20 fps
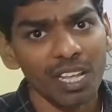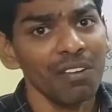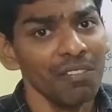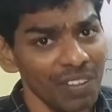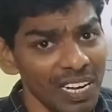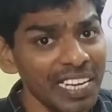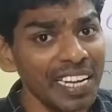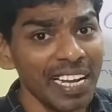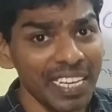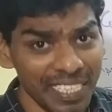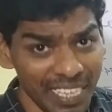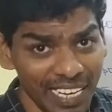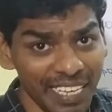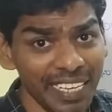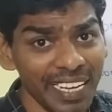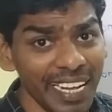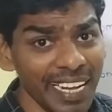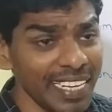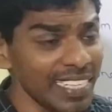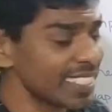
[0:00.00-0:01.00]

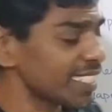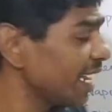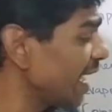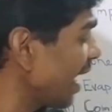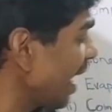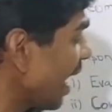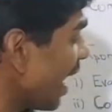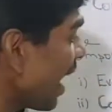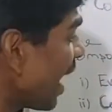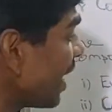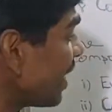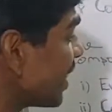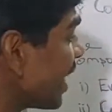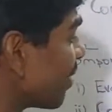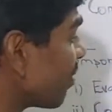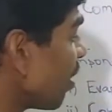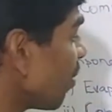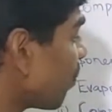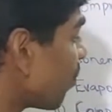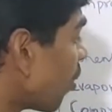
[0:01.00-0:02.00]
And that
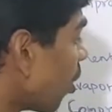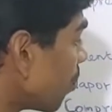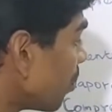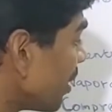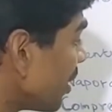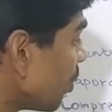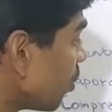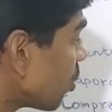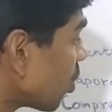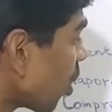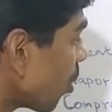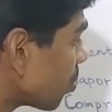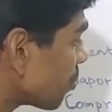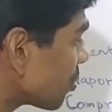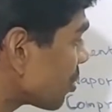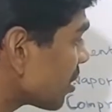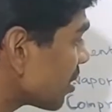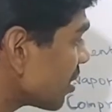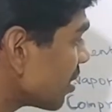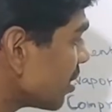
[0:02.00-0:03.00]
will form
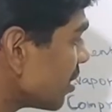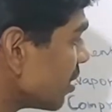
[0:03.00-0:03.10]
dewdrops.